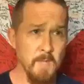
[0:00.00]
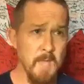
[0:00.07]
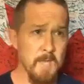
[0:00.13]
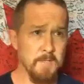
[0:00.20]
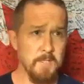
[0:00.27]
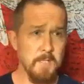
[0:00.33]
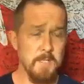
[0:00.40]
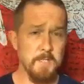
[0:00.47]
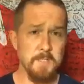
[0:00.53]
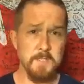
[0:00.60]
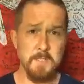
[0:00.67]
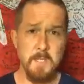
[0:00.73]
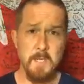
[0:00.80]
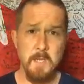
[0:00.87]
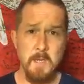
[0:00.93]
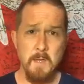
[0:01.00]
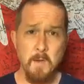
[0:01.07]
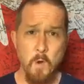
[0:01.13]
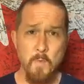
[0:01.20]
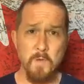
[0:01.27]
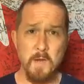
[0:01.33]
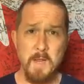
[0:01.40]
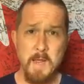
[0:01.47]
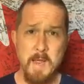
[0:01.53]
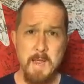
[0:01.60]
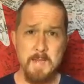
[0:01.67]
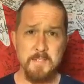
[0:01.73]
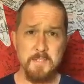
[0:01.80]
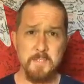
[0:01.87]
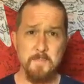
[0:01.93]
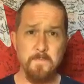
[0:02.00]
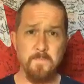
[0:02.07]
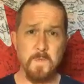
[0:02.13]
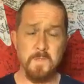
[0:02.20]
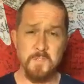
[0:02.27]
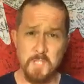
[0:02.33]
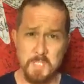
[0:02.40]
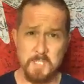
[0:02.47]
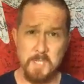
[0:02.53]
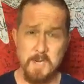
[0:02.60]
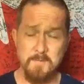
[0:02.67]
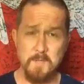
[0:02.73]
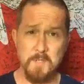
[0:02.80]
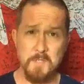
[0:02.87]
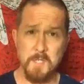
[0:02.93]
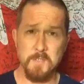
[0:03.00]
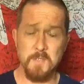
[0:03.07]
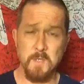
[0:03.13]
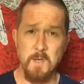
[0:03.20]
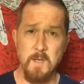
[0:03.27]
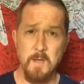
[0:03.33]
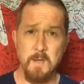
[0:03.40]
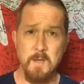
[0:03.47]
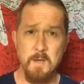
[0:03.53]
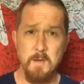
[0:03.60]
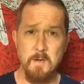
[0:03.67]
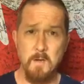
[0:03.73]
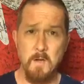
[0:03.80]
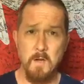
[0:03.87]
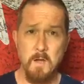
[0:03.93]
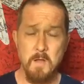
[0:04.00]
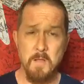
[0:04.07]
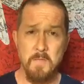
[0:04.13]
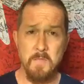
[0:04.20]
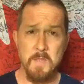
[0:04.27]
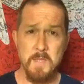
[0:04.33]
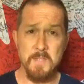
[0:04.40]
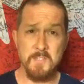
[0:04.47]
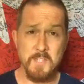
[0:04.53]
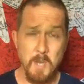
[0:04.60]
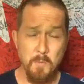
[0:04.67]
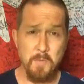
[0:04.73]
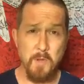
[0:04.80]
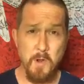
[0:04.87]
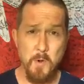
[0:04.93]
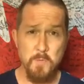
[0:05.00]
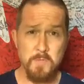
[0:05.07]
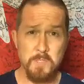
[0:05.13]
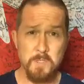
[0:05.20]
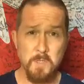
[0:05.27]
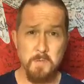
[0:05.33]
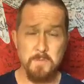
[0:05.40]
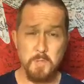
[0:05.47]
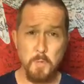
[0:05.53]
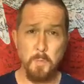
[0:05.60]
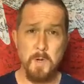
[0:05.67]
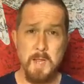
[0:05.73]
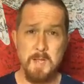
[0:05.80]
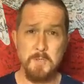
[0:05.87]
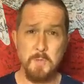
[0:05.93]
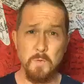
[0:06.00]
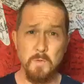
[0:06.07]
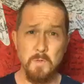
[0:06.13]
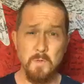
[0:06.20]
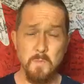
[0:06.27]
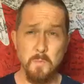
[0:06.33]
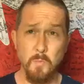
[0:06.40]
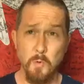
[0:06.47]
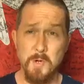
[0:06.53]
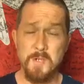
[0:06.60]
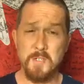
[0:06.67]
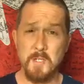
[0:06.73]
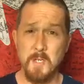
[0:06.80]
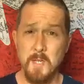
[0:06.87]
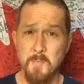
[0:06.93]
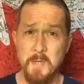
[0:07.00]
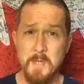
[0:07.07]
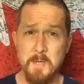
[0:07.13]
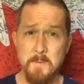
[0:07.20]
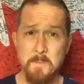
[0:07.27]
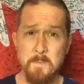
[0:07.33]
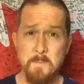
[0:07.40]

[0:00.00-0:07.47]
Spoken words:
as it is overcast just after 6 o'clock here on the south coast of supernatural British Columbia.